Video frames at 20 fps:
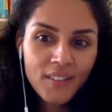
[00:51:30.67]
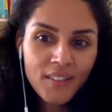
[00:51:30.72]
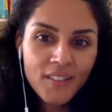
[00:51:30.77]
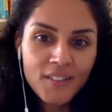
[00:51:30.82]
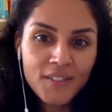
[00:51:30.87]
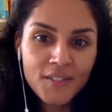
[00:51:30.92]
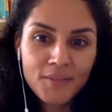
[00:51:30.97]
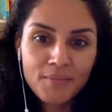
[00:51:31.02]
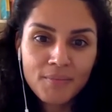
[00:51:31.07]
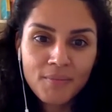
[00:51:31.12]

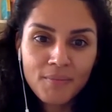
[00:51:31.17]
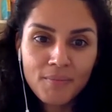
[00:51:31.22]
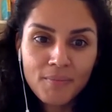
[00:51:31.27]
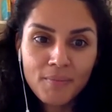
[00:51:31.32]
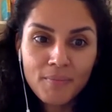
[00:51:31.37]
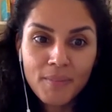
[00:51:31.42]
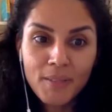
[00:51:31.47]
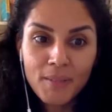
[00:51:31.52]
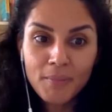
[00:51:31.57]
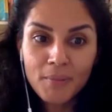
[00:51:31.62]
There's
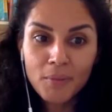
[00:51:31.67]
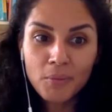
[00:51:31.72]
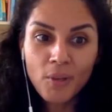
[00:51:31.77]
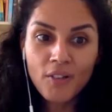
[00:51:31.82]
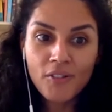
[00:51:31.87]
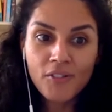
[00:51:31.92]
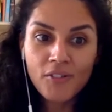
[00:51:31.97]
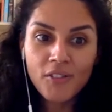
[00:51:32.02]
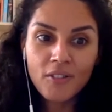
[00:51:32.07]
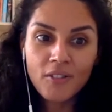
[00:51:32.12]
people
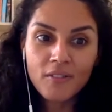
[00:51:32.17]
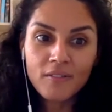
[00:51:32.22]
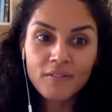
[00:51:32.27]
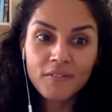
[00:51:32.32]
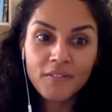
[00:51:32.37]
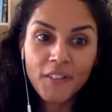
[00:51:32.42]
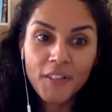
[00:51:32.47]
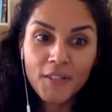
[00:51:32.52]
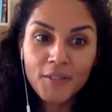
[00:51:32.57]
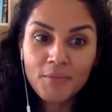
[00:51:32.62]
watching on
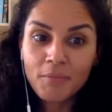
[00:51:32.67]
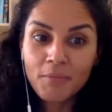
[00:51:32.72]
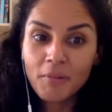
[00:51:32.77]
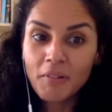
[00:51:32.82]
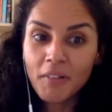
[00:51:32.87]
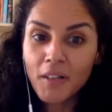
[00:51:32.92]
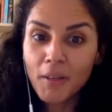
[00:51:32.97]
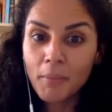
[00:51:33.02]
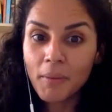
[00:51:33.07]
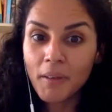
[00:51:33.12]

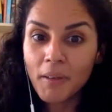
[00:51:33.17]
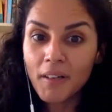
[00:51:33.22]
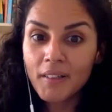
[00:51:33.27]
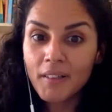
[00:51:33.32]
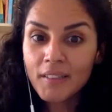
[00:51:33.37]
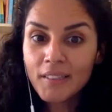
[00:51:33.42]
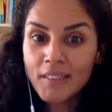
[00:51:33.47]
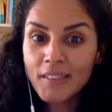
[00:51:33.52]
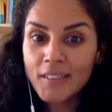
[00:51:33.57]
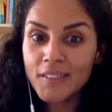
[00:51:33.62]
Facebook
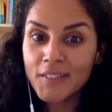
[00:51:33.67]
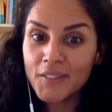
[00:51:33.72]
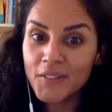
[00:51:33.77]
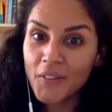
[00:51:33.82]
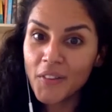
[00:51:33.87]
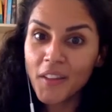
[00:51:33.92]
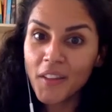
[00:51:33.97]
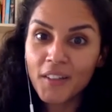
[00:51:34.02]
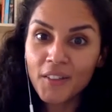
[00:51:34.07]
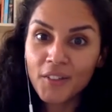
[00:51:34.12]
apparently. So
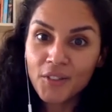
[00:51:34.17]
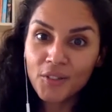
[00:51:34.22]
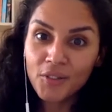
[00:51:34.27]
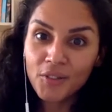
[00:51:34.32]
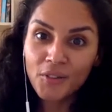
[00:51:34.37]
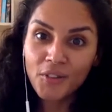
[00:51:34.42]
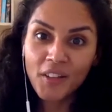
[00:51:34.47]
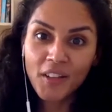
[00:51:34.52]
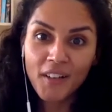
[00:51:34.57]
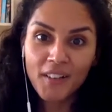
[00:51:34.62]
thank
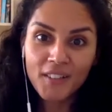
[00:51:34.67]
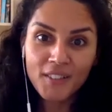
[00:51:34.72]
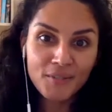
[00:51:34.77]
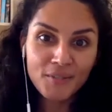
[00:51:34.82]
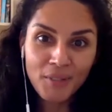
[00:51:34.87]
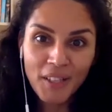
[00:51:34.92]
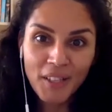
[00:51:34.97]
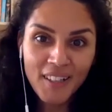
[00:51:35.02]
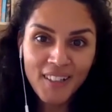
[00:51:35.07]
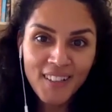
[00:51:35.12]
you there as
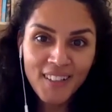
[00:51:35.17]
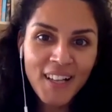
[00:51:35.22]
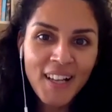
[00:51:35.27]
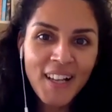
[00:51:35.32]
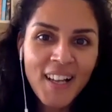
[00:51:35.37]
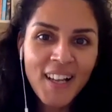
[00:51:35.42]
well.